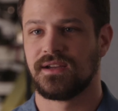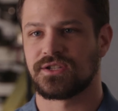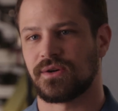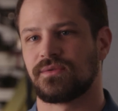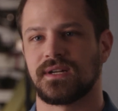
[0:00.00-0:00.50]

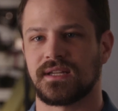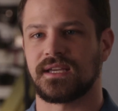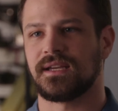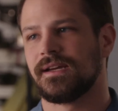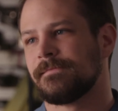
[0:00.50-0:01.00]
So it
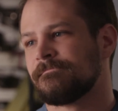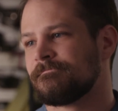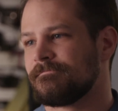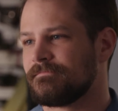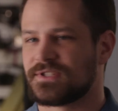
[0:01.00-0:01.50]
really
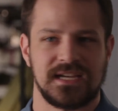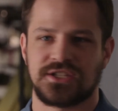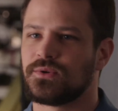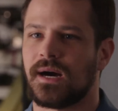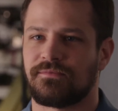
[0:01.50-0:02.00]

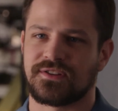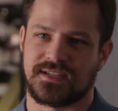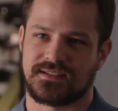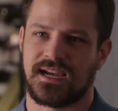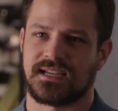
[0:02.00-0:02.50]
sets you up for
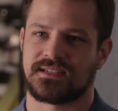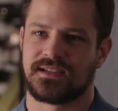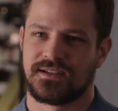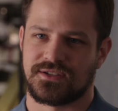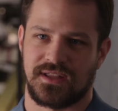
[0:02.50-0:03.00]
success
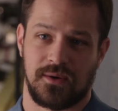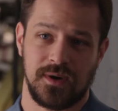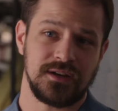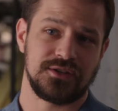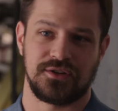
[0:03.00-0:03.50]
so that
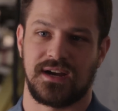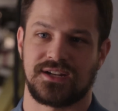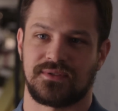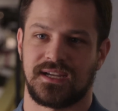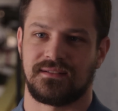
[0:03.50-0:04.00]
when you do
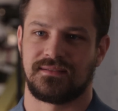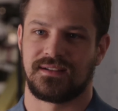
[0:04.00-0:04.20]
graduate,